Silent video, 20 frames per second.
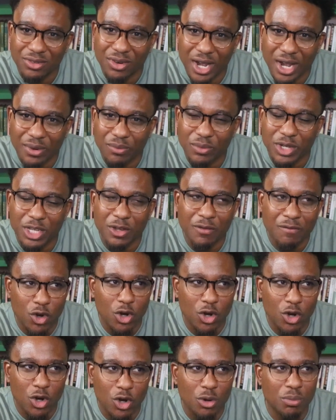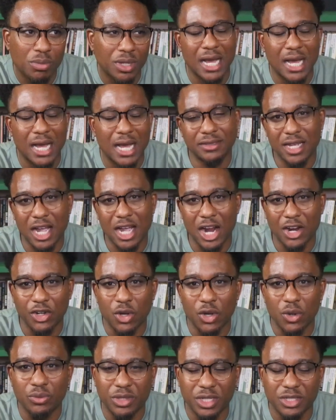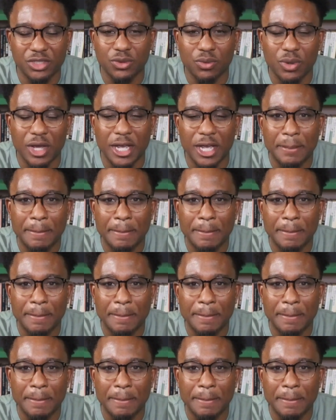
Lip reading: We can verbalize our no this way,